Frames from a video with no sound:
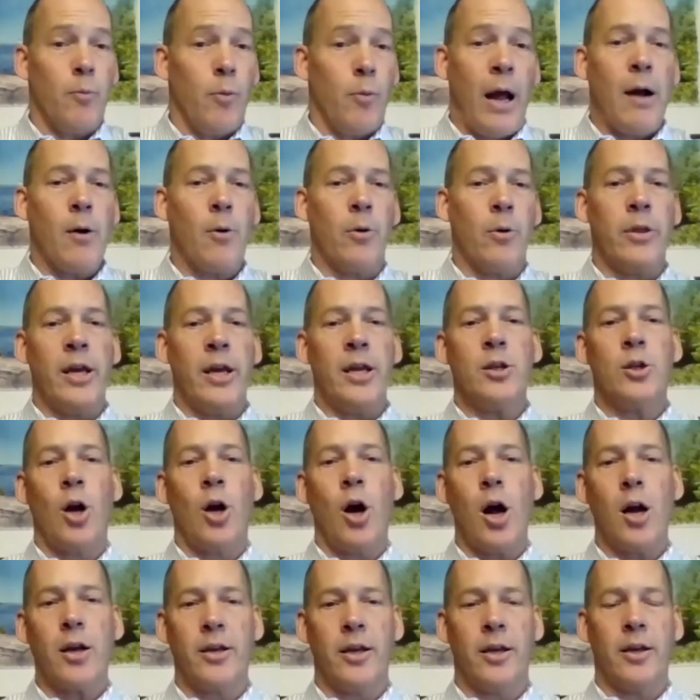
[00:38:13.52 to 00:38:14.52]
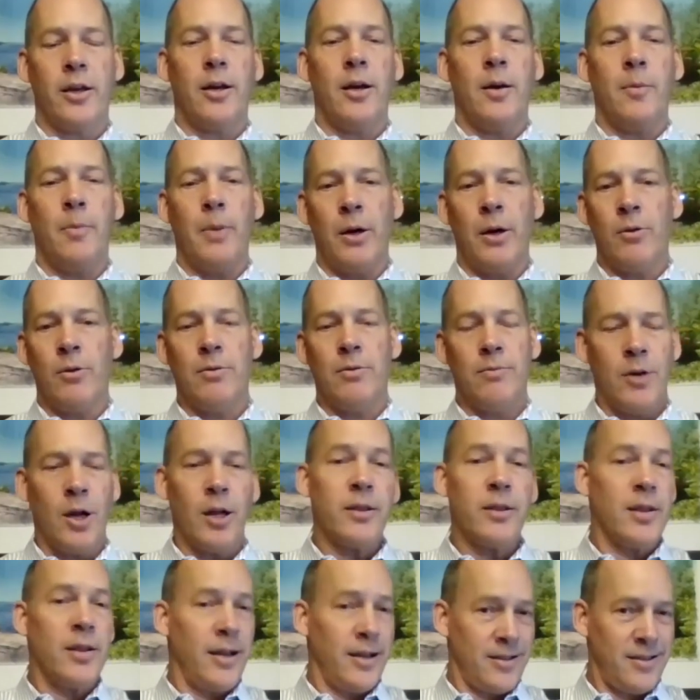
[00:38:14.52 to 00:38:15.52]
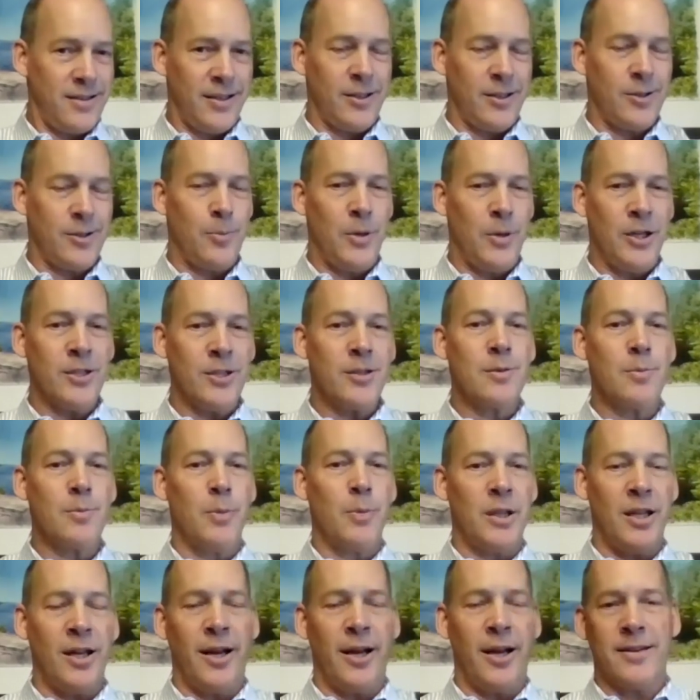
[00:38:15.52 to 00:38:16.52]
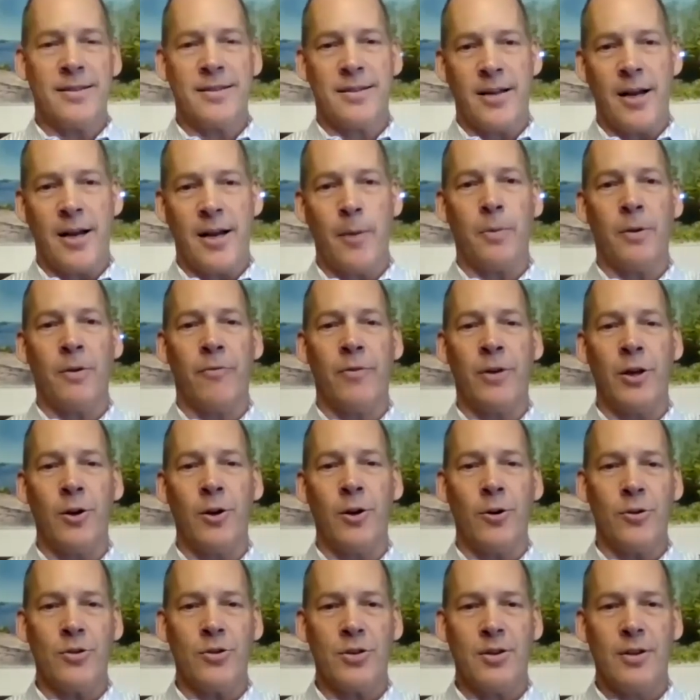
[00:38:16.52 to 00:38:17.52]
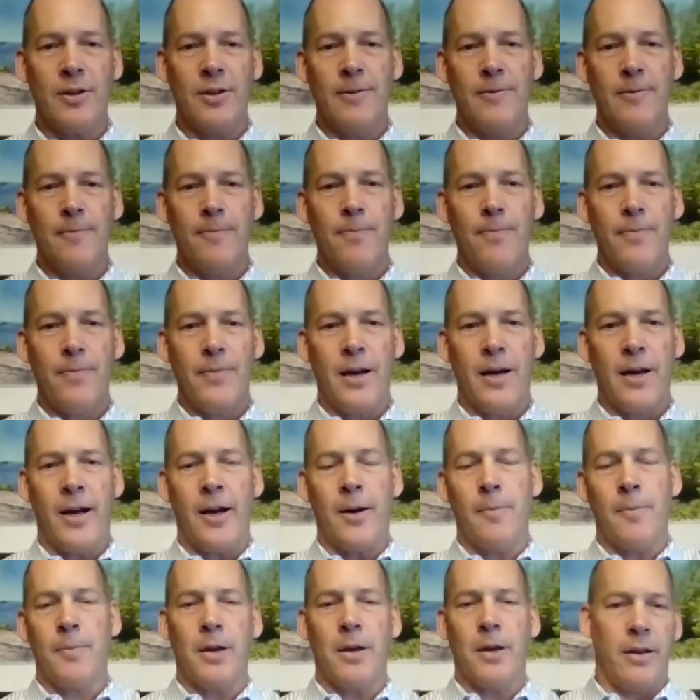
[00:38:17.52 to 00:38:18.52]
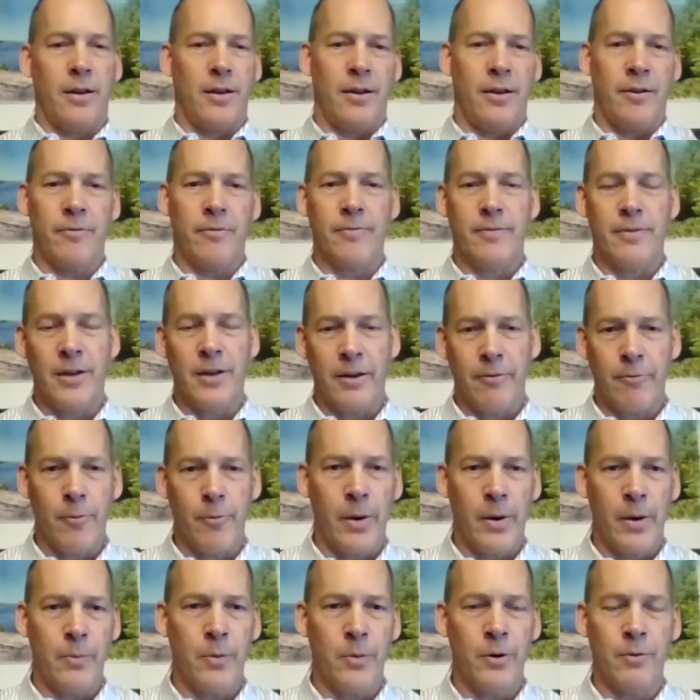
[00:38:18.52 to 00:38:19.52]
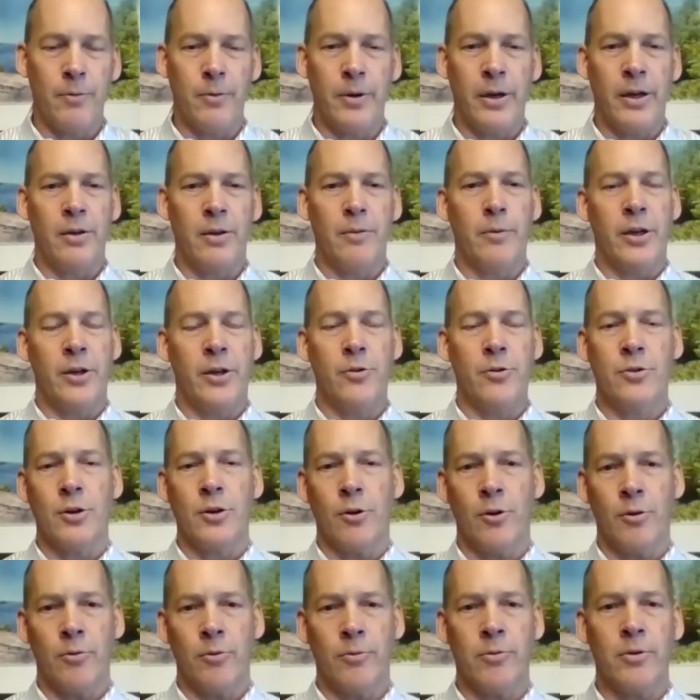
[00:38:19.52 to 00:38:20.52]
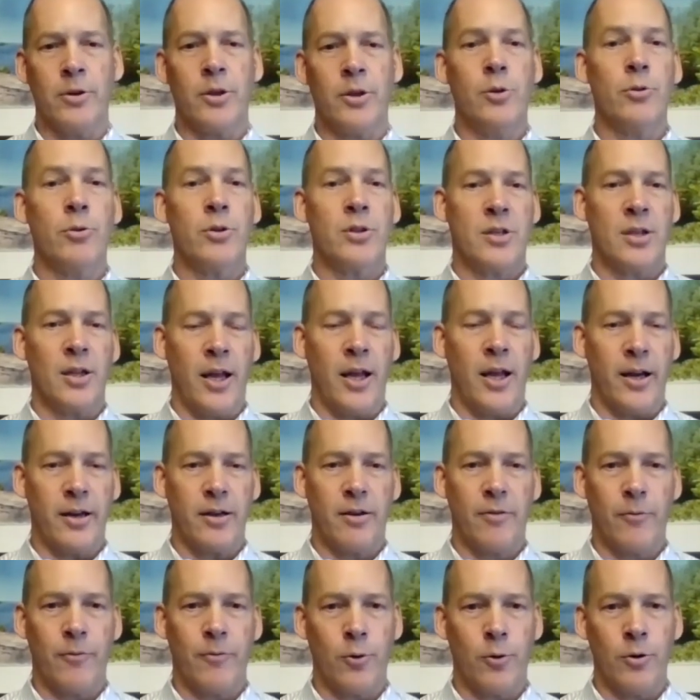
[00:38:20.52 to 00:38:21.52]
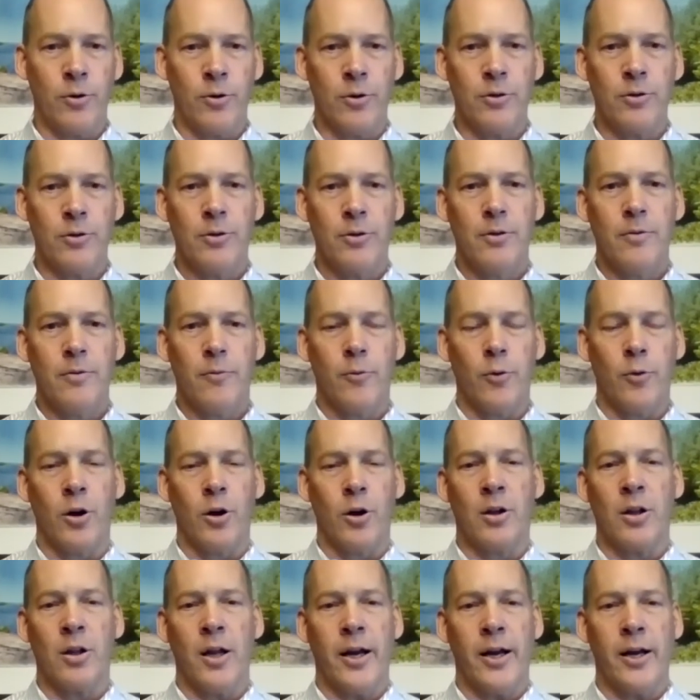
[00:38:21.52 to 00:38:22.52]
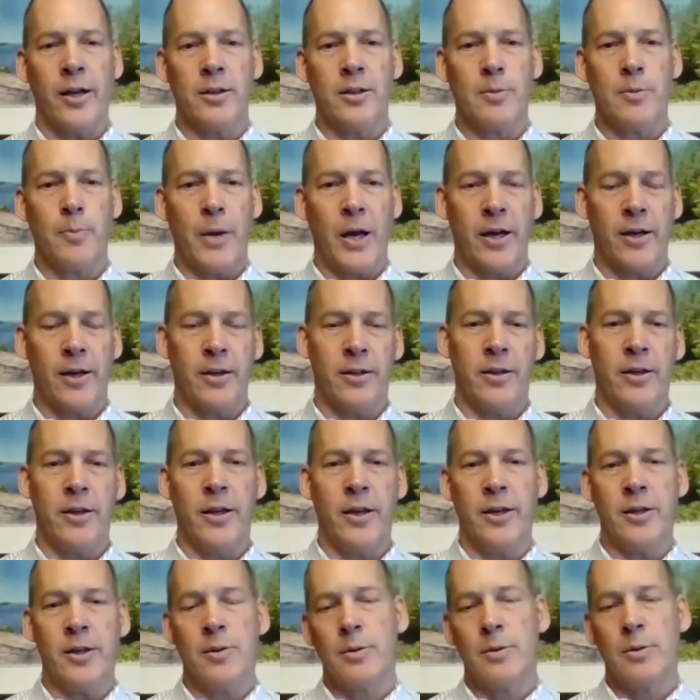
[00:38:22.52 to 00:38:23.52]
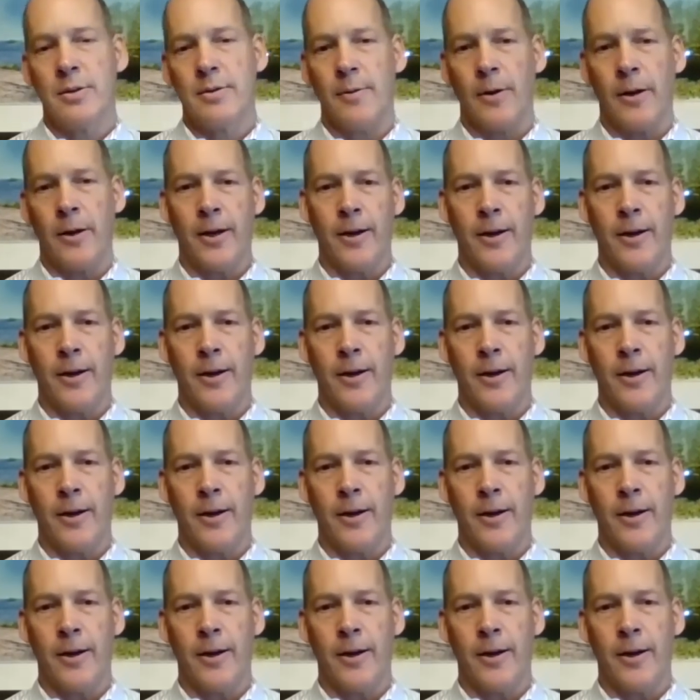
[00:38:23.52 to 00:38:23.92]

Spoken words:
how are they talking about not the next 6 months, but the next couple of years? I remember we used to own Uniselect for our clients back in the days,